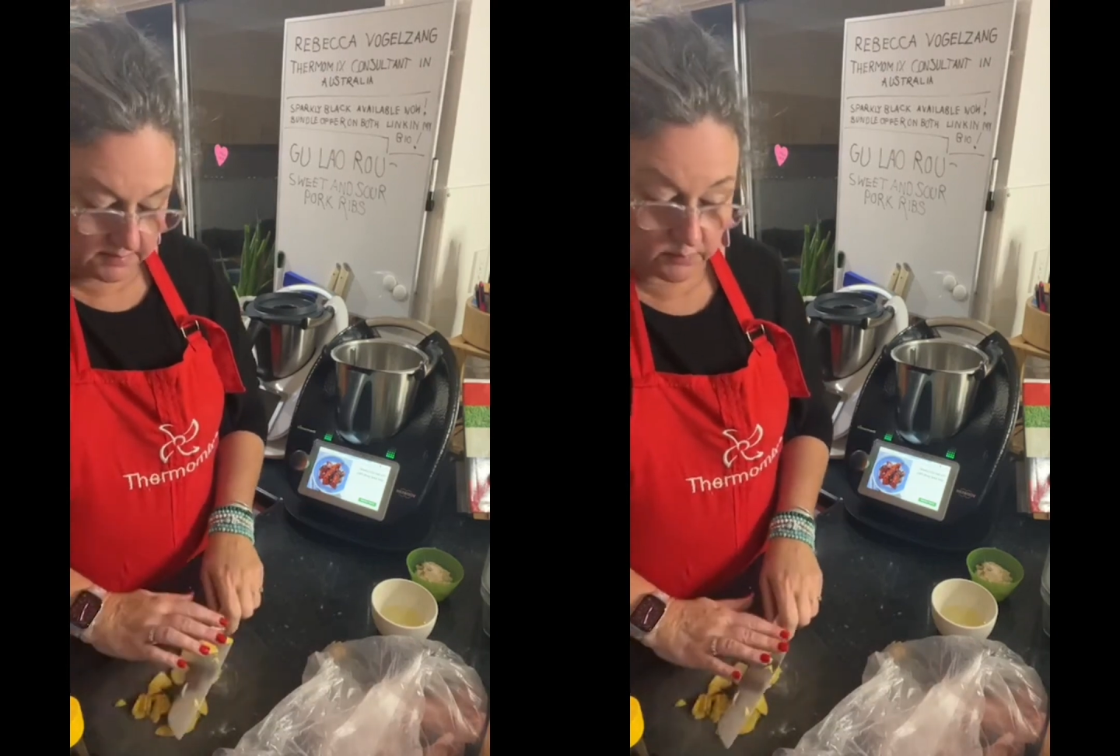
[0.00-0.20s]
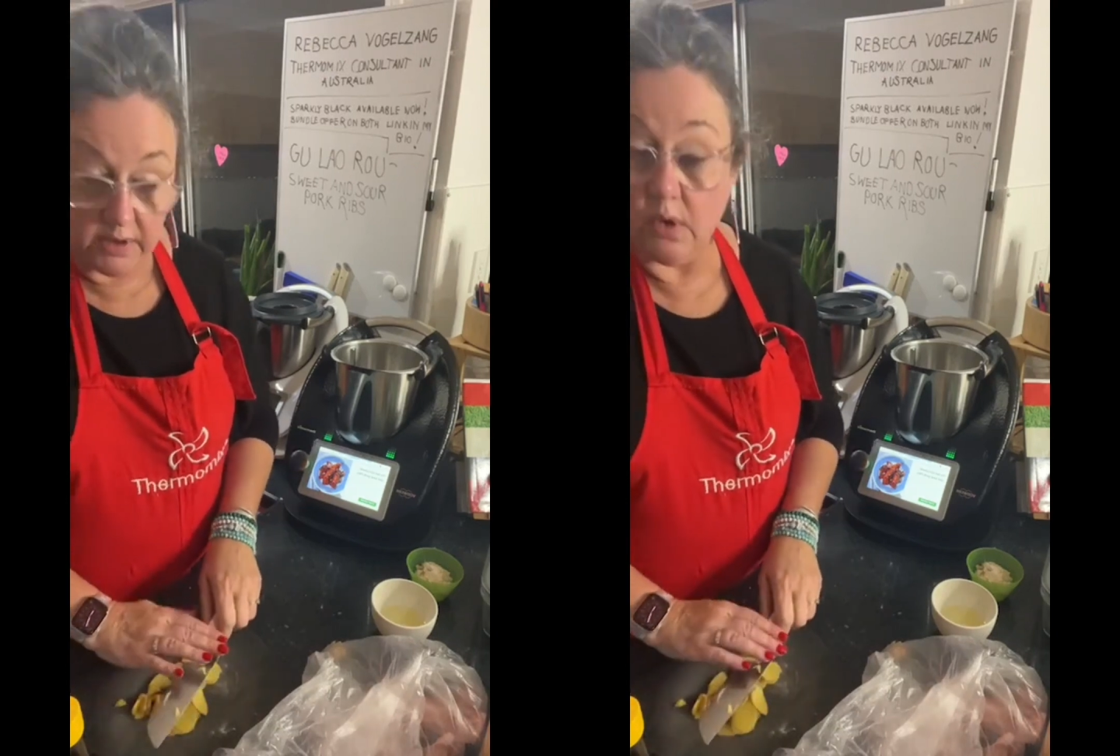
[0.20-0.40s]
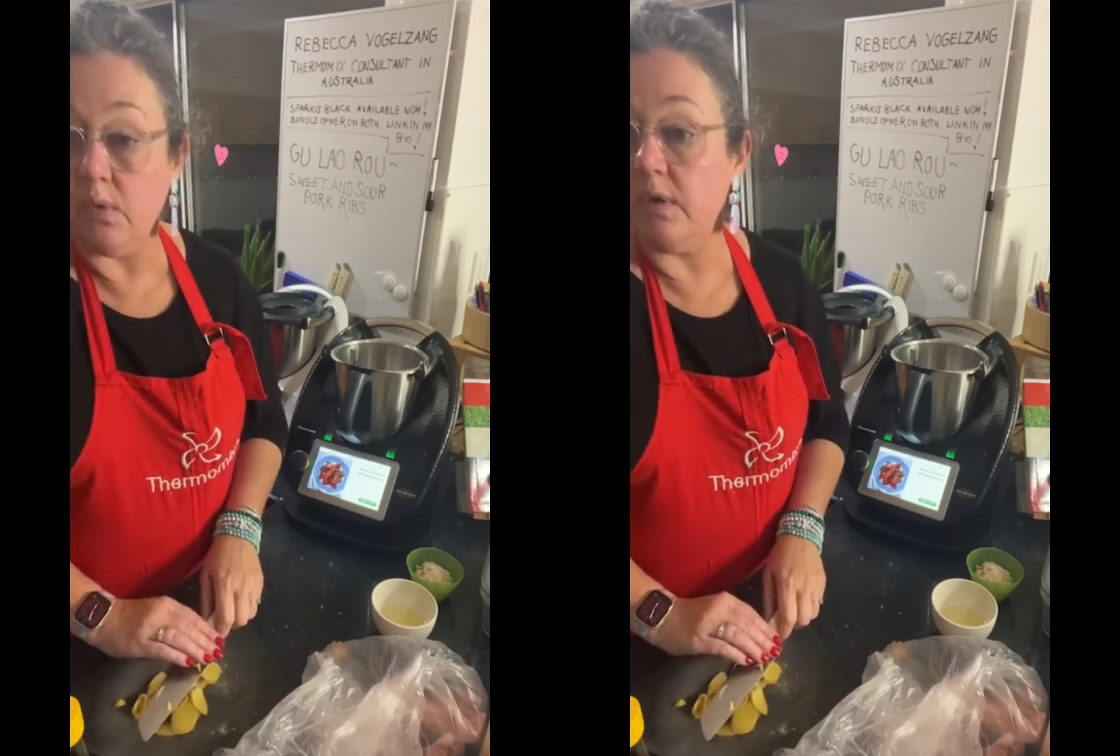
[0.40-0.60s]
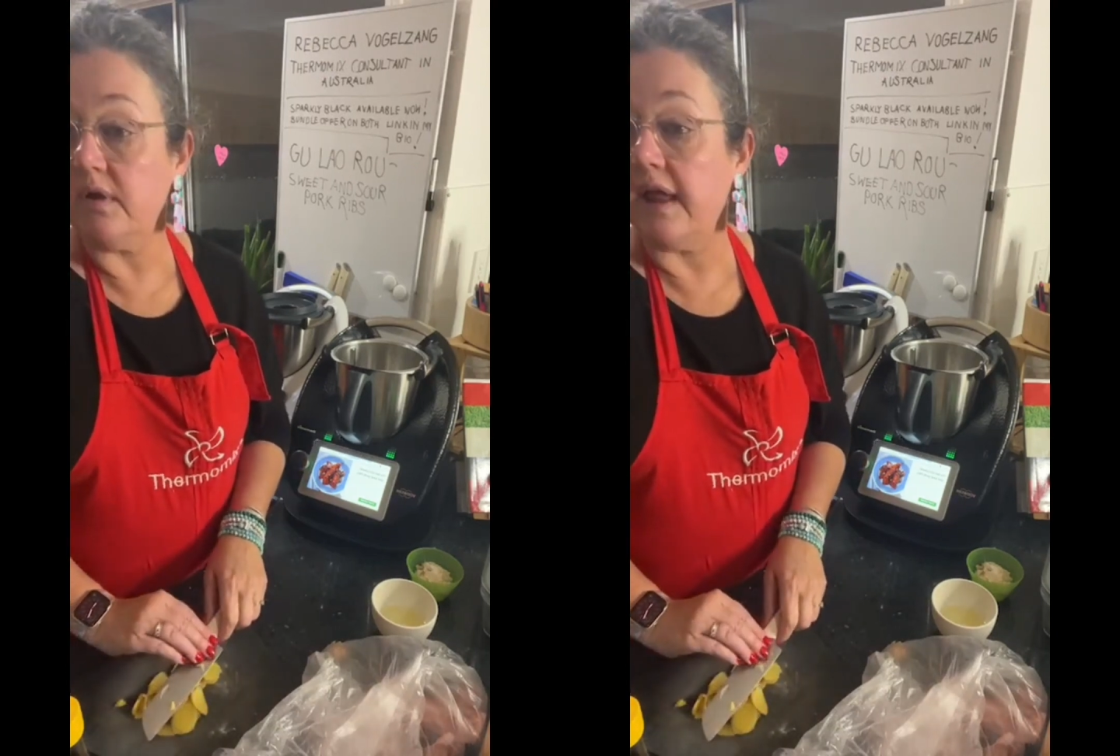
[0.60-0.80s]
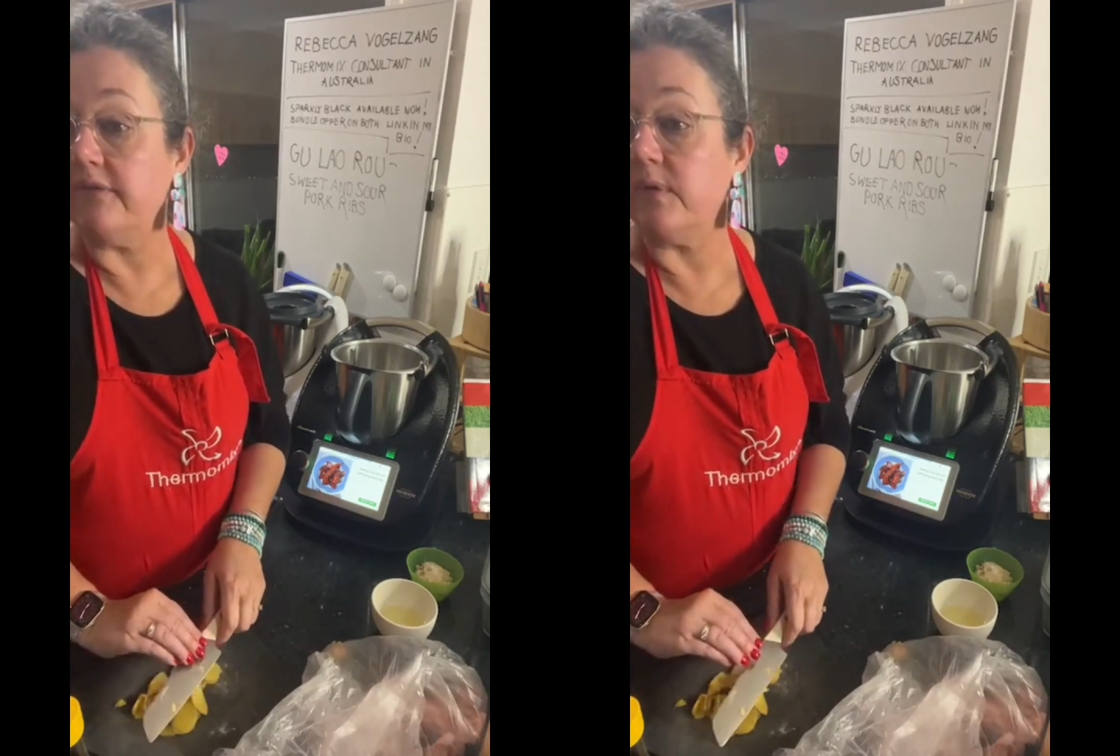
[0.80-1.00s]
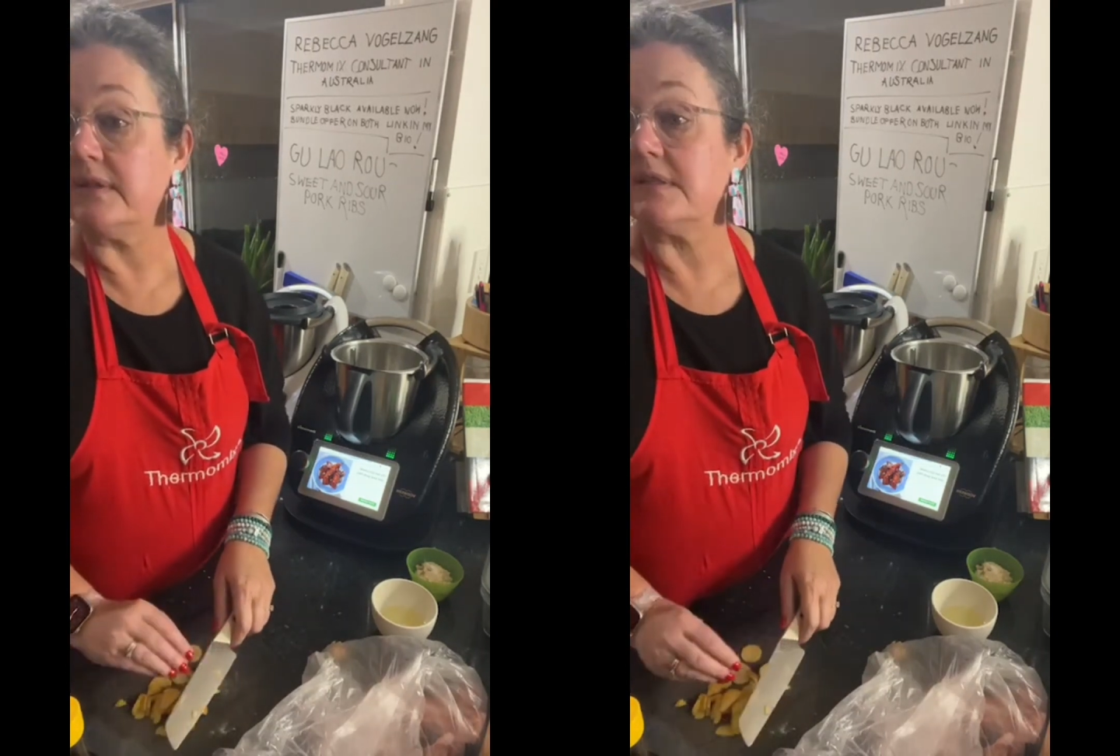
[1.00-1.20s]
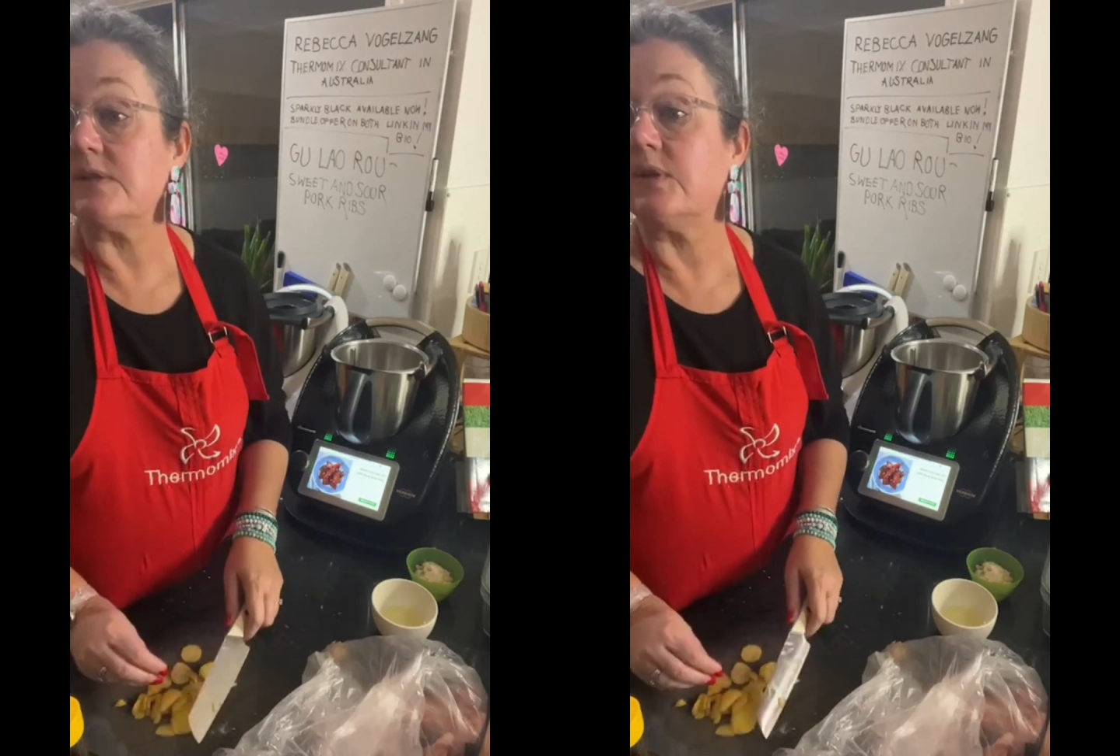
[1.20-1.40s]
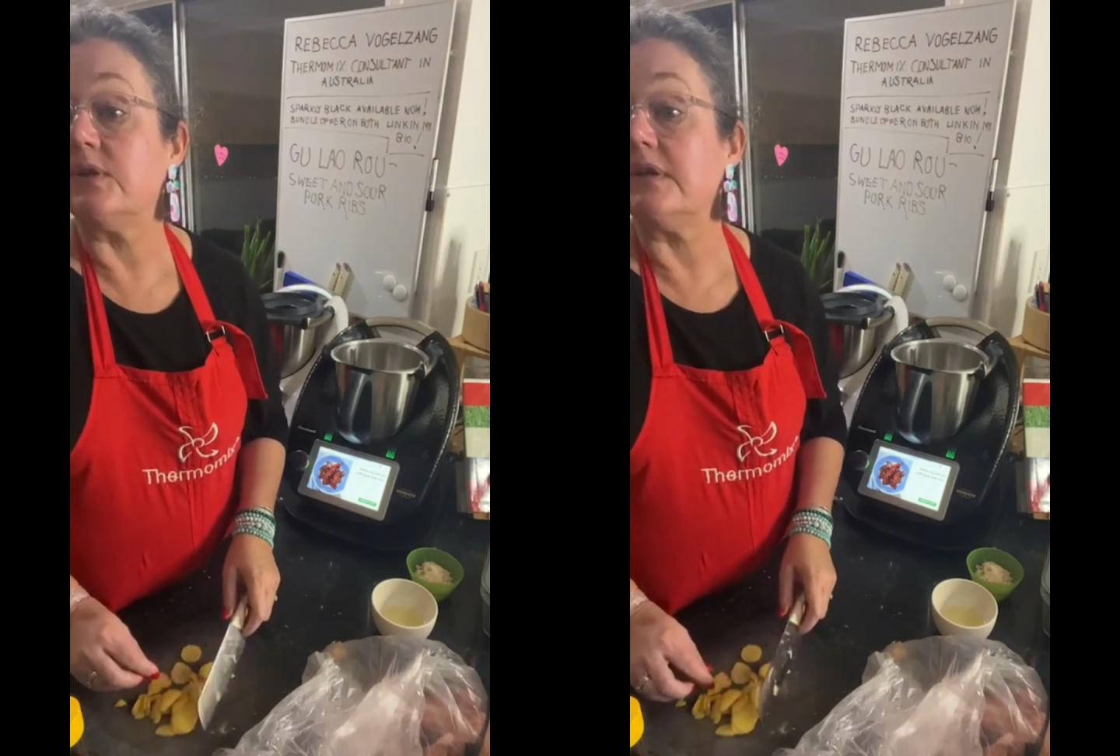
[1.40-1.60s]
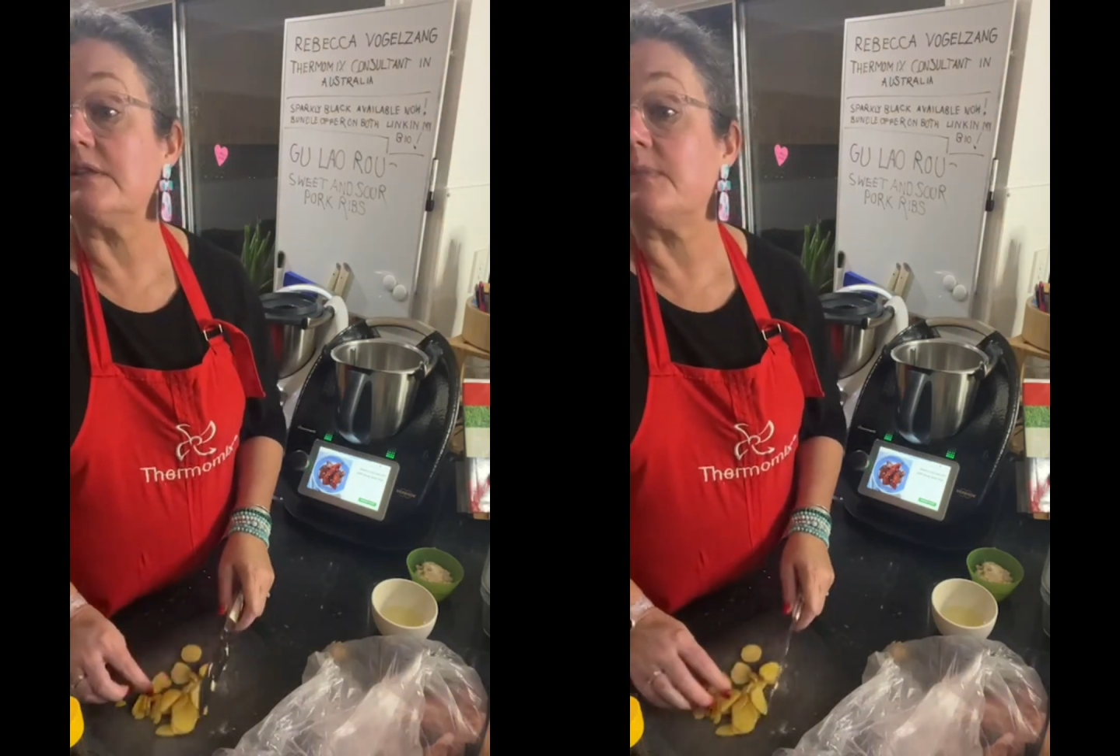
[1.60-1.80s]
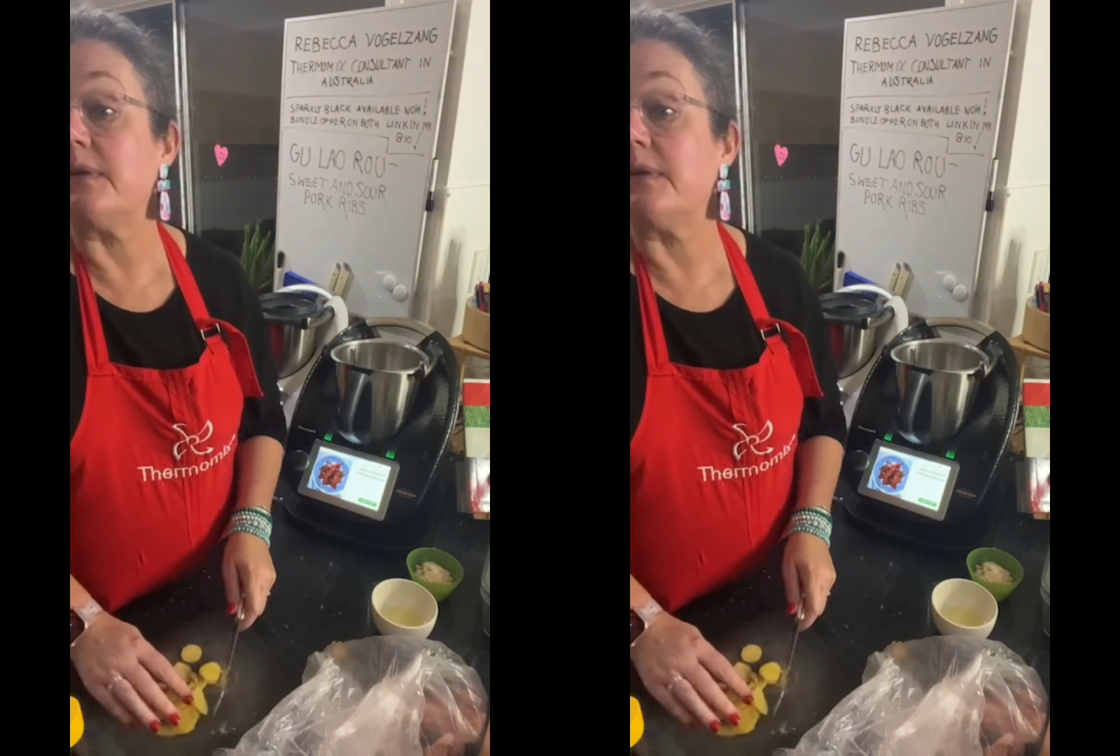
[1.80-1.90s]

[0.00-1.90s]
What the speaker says: but we all will have one soon, I